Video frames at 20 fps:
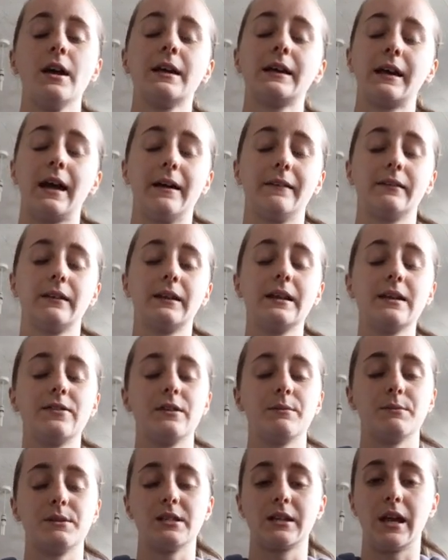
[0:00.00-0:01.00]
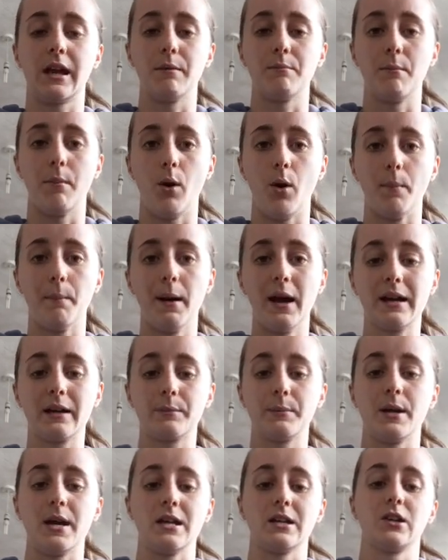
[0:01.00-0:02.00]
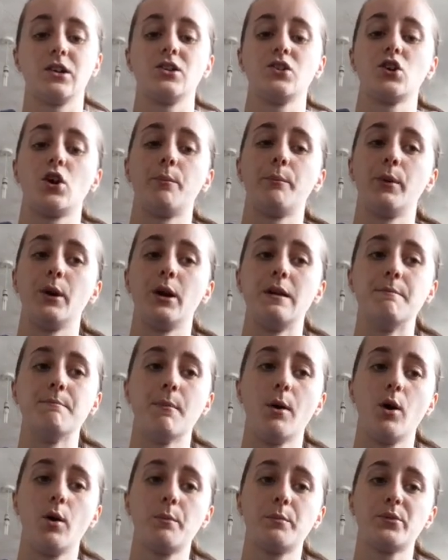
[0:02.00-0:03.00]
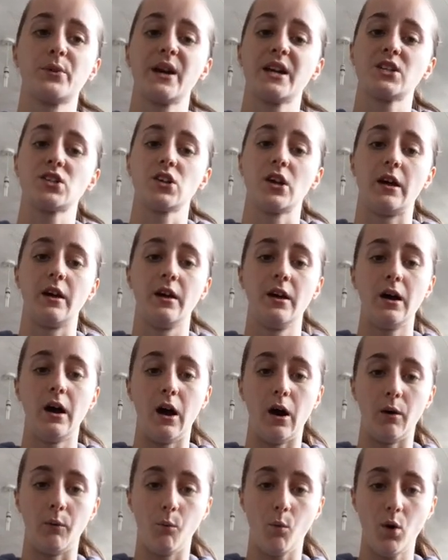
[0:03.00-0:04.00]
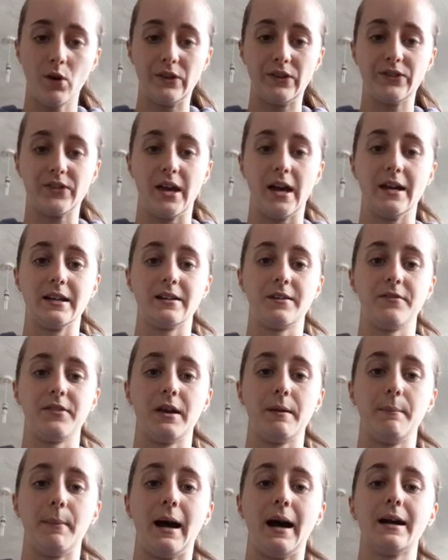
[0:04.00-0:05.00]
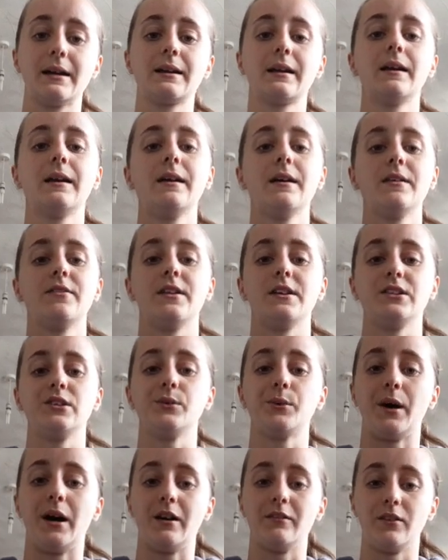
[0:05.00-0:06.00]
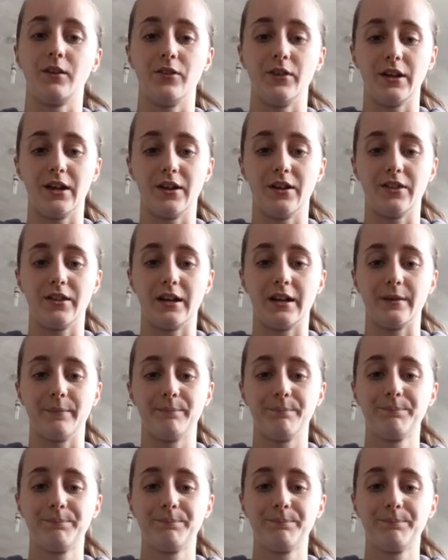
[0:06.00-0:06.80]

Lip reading: can lead them to get more back pain because you're putting more pressure on one side of their back than you are on the other.